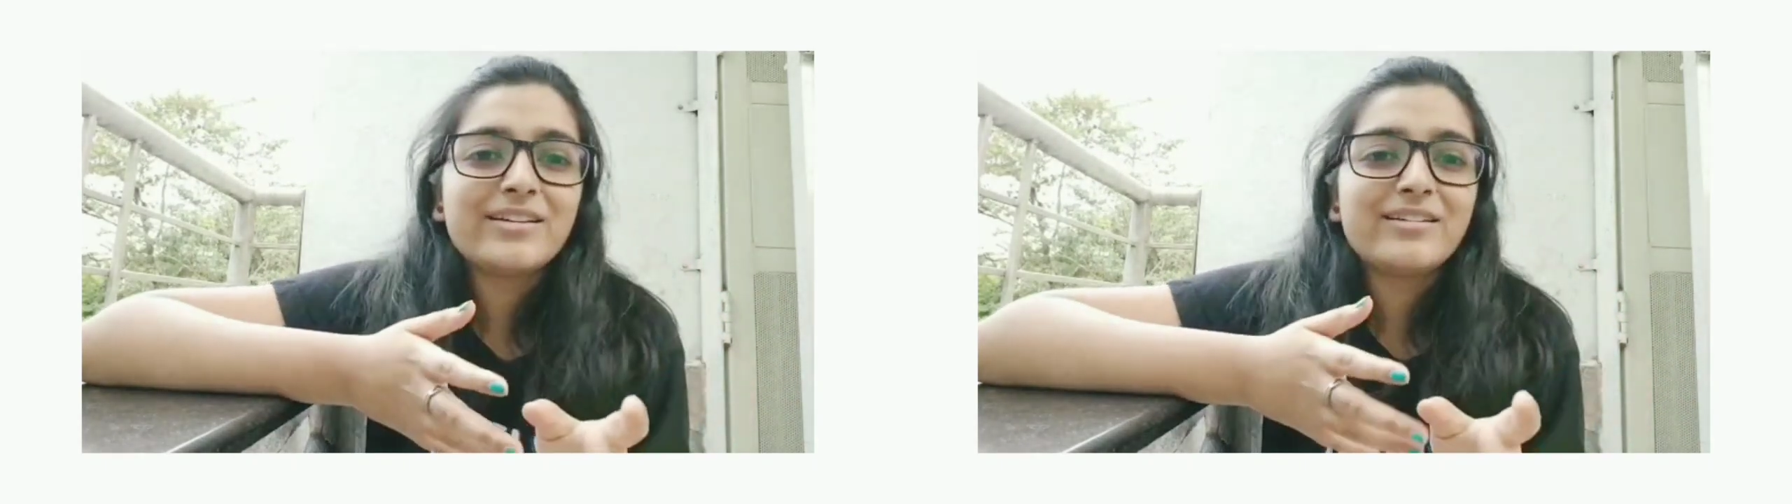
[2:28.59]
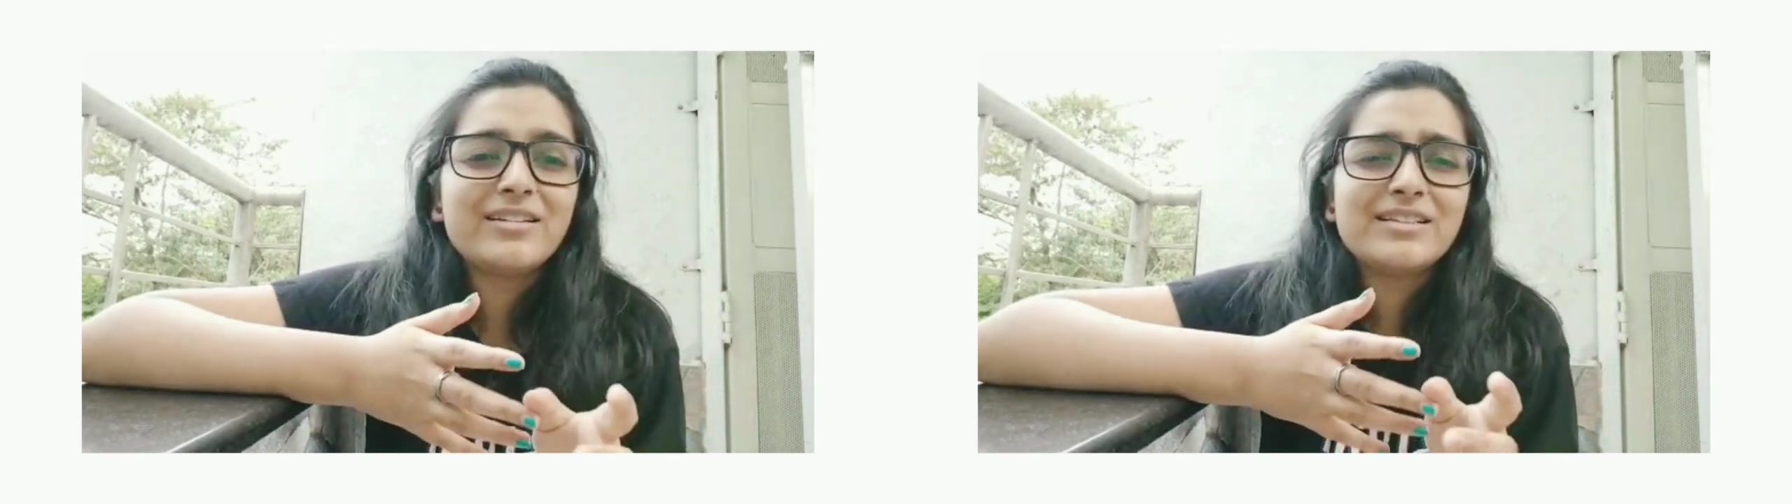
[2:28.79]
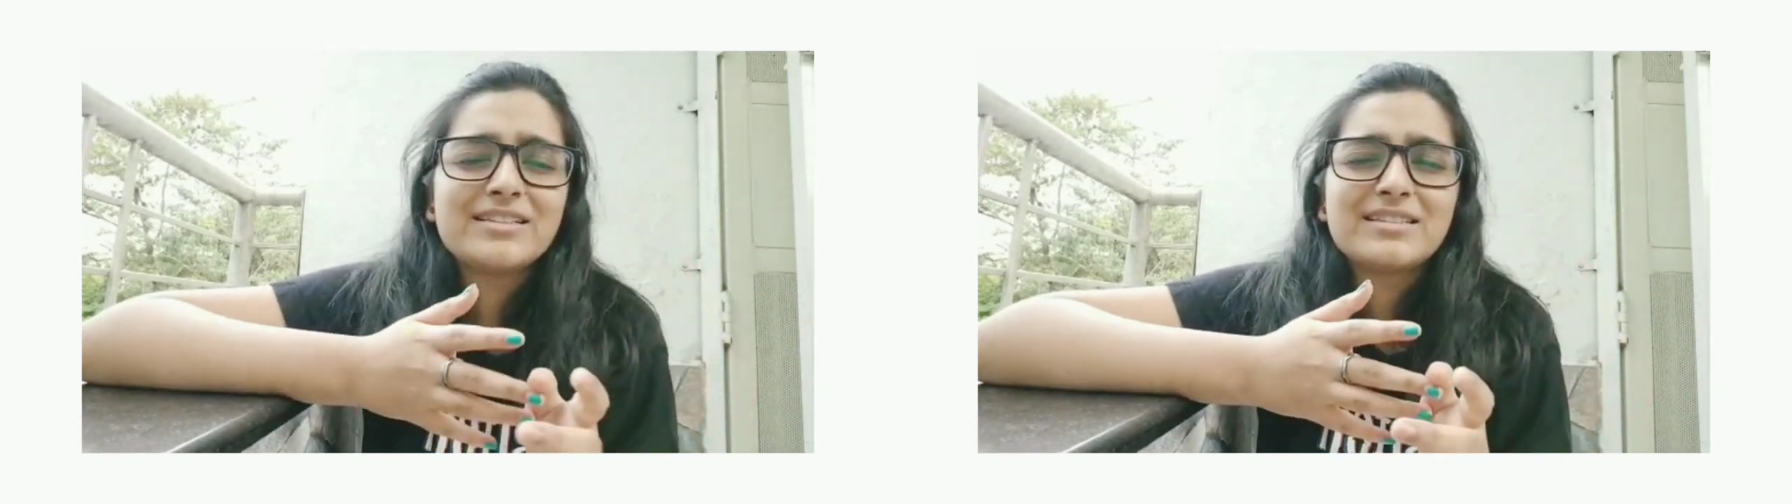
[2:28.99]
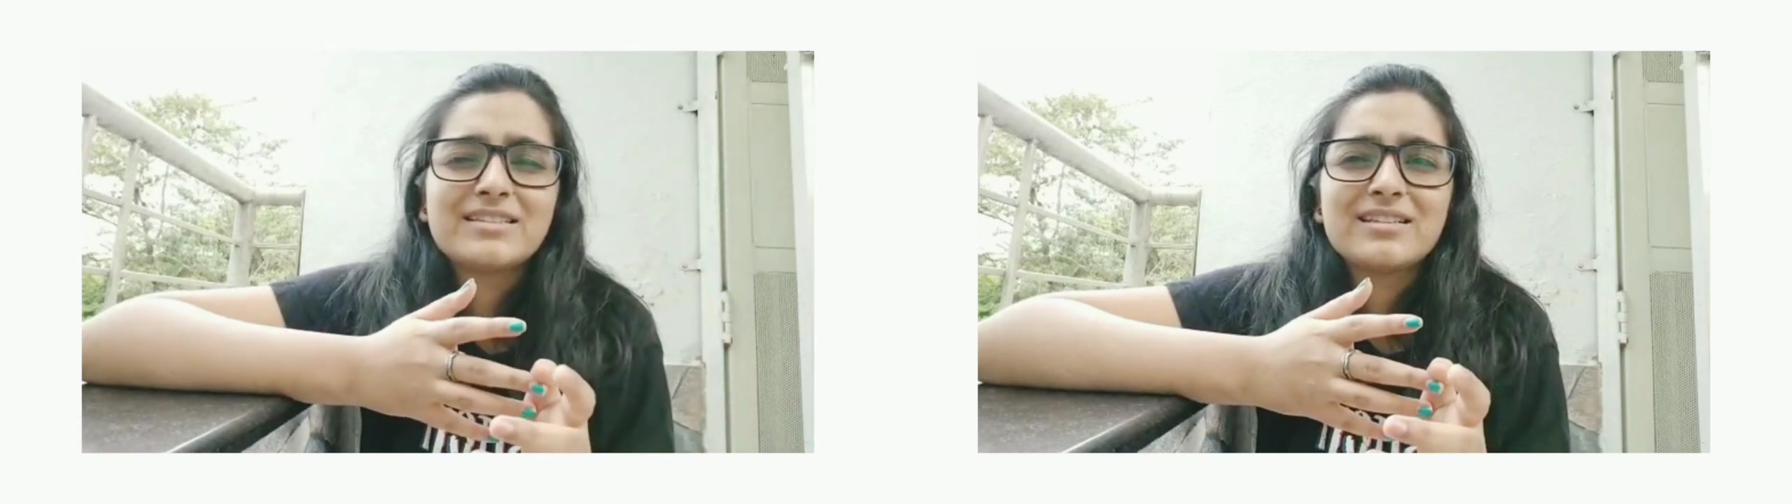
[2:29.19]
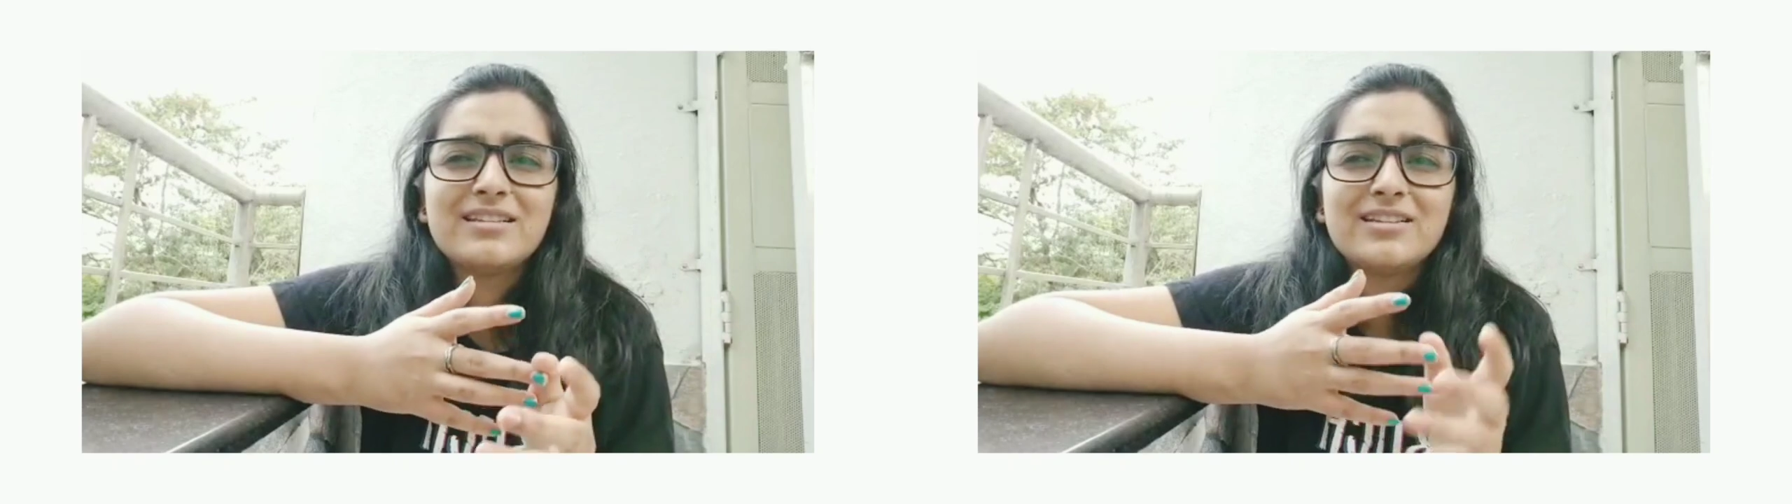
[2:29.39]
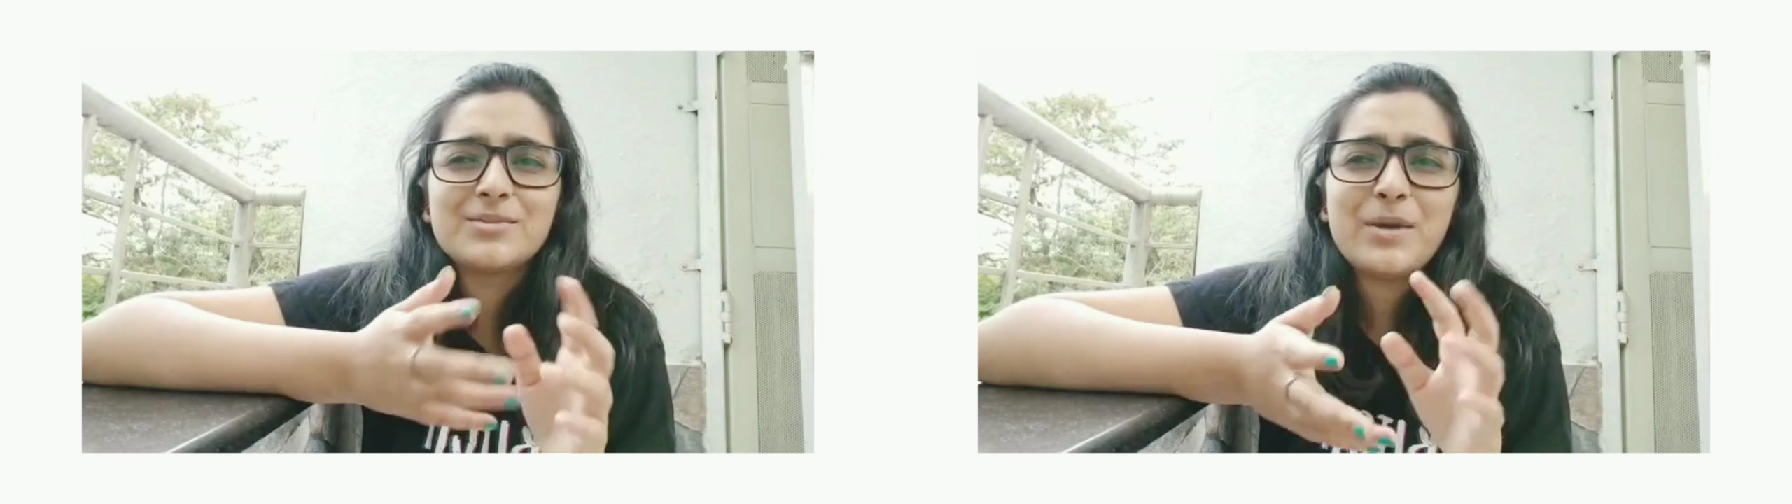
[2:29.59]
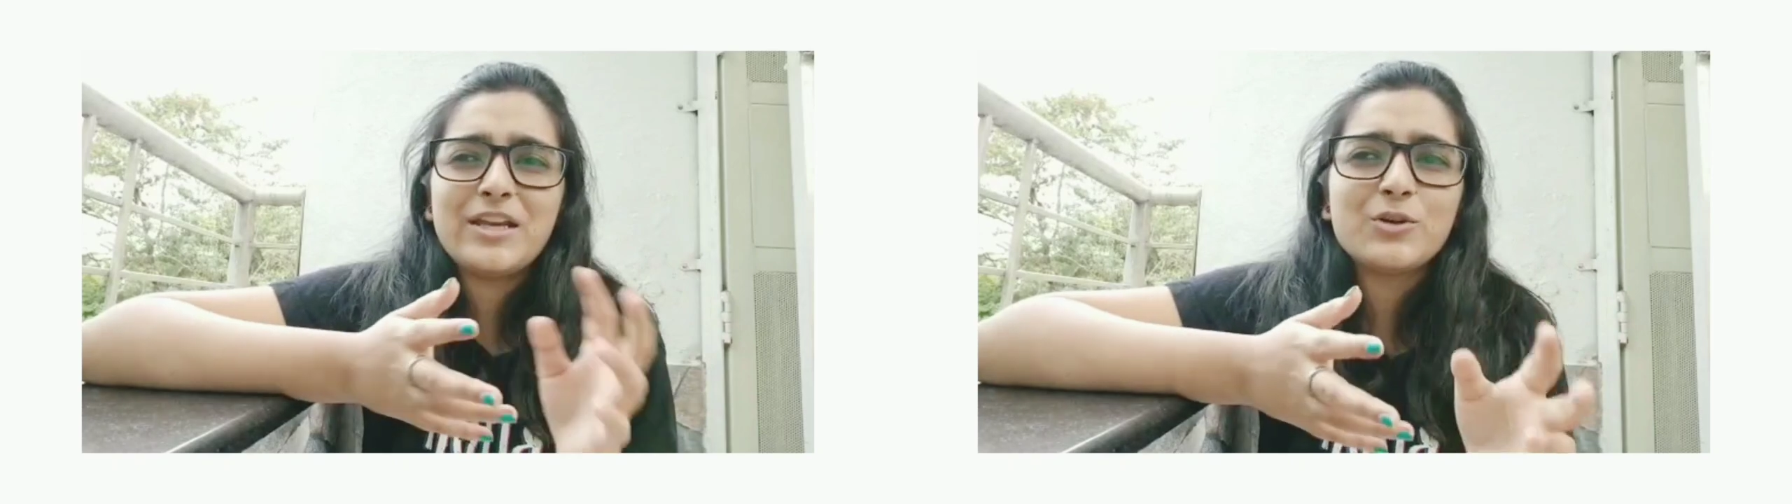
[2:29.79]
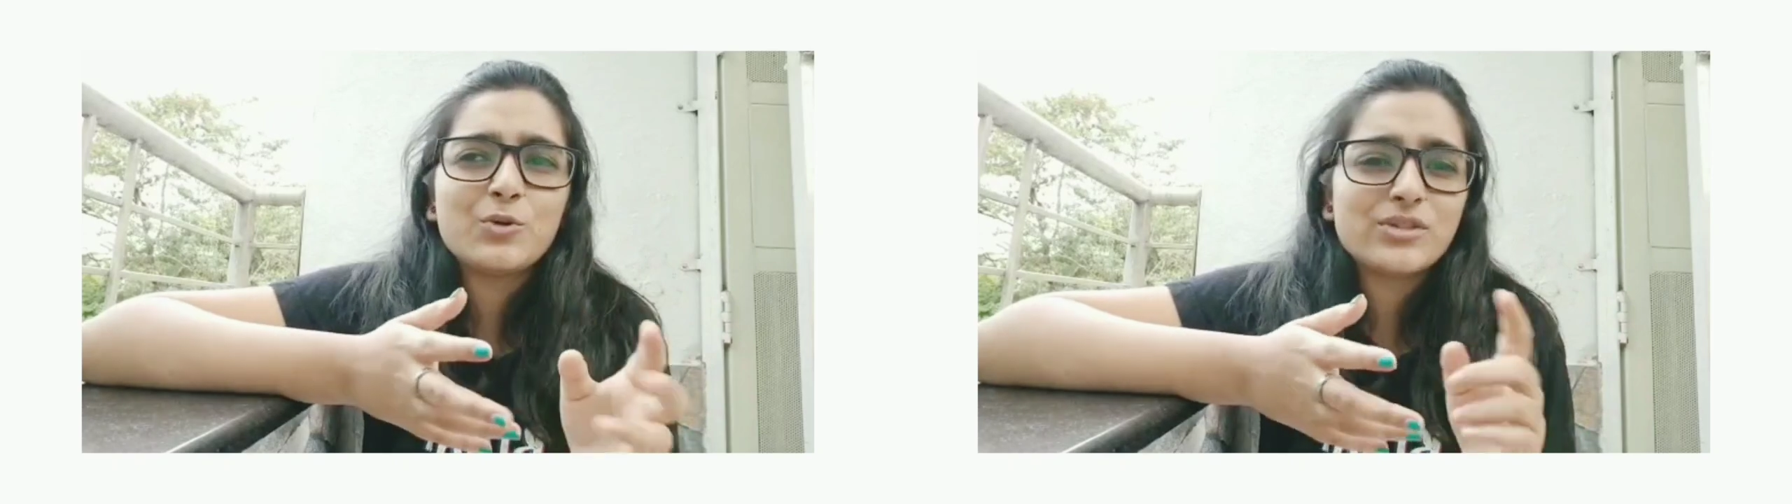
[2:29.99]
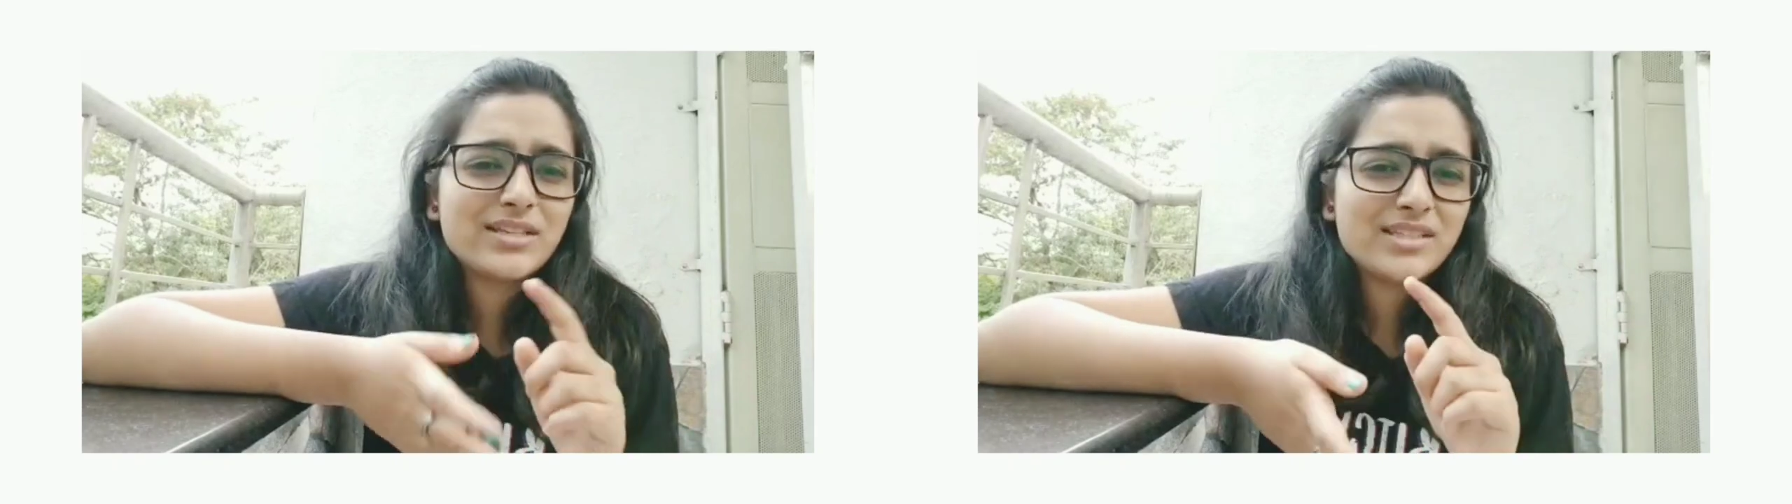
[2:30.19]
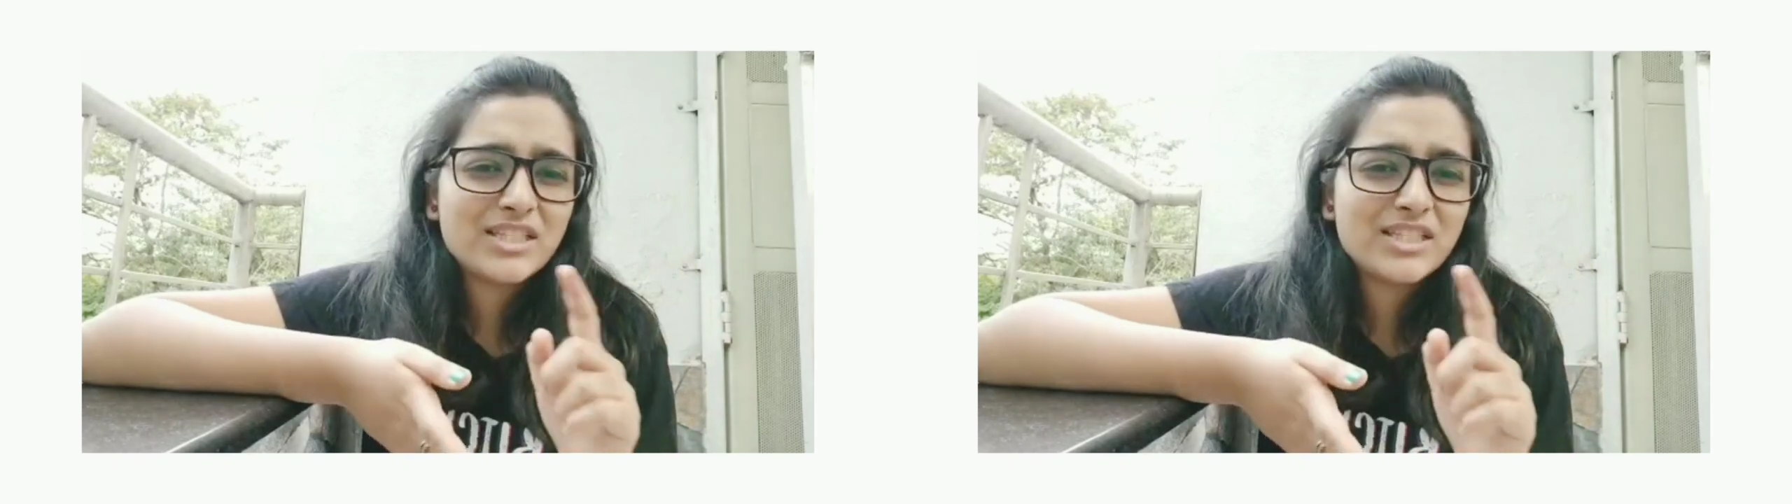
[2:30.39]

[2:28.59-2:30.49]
The spelling goes as